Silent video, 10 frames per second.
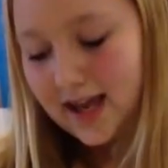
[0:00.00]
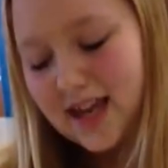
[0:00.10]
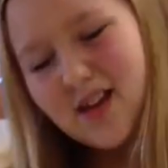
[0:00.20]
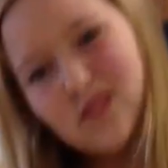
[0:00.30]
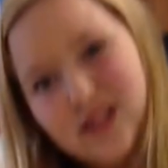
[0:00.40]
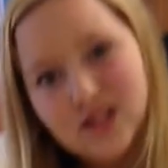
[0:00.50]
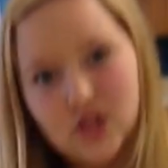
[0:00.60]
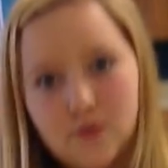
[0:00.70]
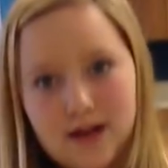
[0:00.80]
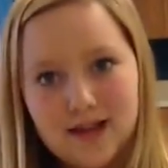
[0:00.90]
I can't really
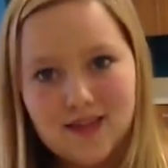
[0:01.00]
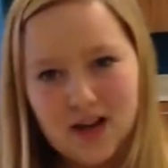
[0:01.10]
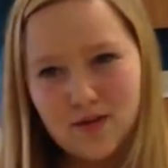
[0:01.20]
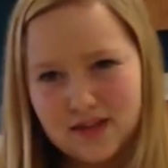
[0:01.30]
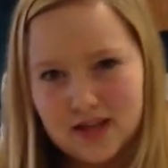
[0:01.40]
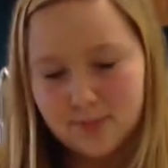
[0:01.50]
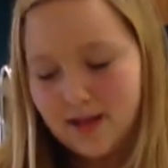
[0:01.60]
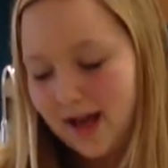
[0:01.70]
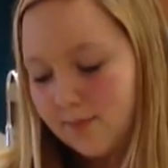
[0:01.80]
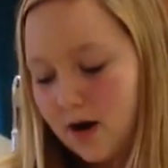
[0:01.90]
do anything with this
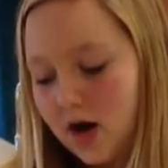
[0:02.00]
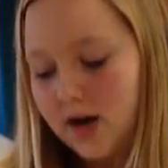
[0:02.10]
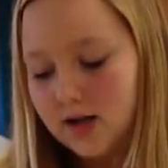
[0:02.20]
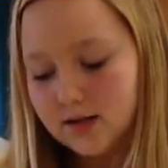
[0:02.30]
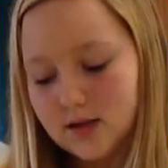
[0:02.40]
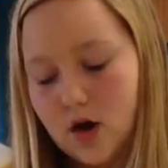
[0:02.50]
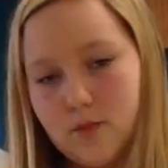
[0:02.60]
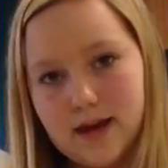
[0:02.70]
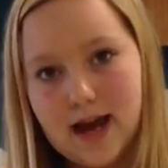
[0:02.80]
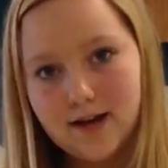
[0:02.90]
black pawn, so
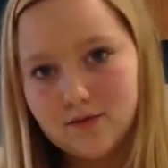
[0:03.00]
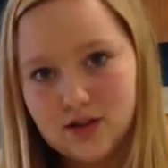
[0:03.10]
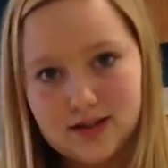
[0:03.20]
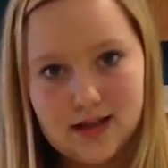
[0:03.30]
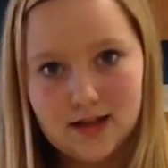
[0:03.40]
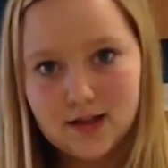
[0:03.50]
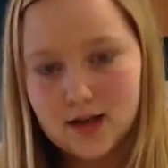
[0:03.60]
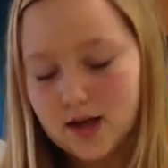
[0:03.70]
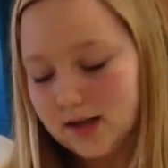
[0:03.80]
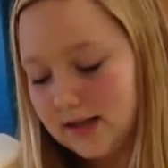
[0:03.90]
we kind of just need
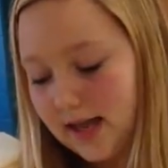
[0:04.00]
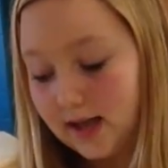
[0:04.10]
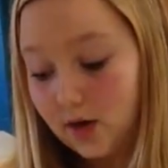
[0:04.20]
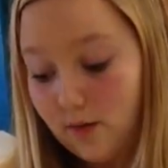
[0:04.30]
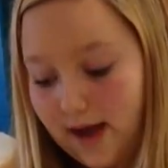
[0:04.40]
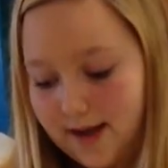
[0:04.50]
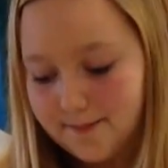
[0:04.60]
to take it away.